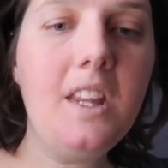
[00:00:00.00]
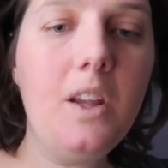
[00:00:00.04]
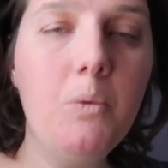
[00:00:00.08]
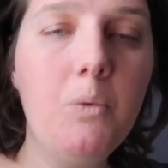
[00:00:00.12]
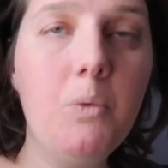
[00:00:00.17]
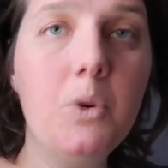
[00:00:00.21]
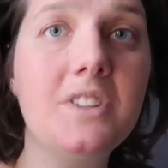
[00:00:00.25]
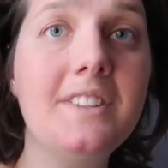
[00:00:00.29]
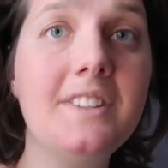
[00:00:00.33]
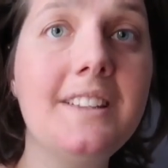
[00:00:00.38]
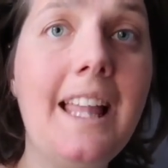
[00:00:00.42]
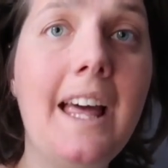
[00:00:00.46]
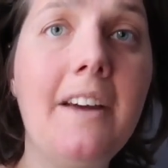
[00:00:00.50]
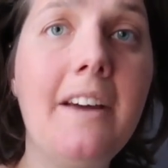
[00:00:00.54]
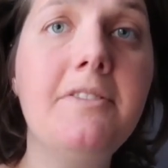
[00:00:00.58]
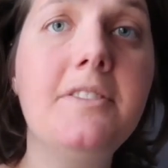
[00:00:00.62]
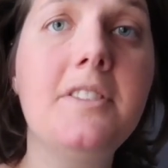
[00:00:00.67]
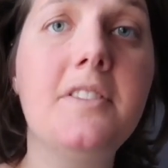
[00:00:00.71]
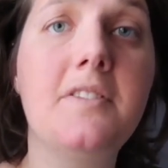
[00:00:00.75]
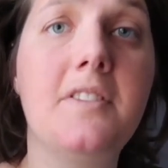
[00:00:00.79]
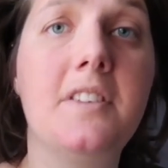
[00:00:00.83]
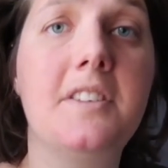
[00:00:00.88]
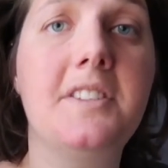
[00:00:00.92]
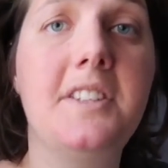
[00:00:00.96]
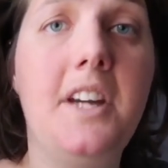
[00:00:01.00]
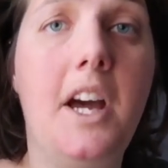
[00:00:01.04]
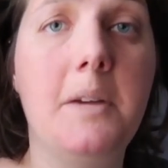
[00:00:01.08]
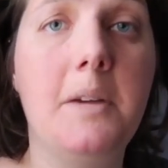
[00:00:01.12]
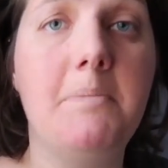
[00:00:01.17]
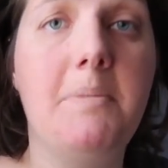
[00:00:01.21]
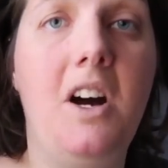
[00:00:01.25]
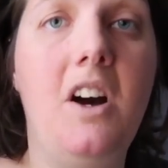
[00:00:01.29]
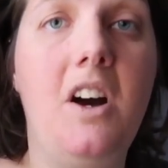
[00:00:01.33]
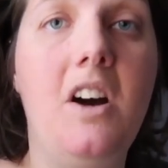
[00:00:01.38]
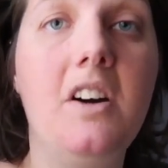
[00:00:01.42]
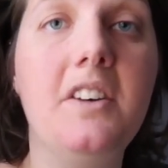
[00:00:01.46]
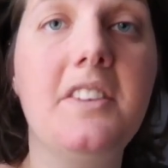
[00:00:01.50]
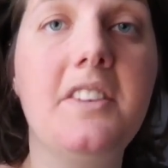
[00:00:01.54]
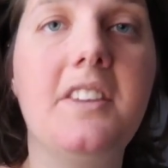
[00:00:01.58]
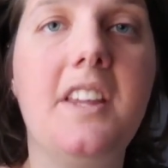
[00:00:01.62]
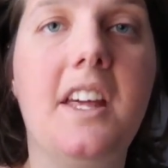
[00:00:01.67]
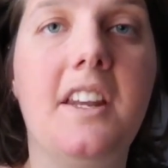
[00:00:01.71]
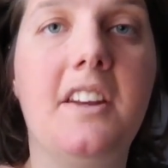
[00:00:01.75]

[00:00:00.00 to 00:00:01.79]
what's left of the dye bath,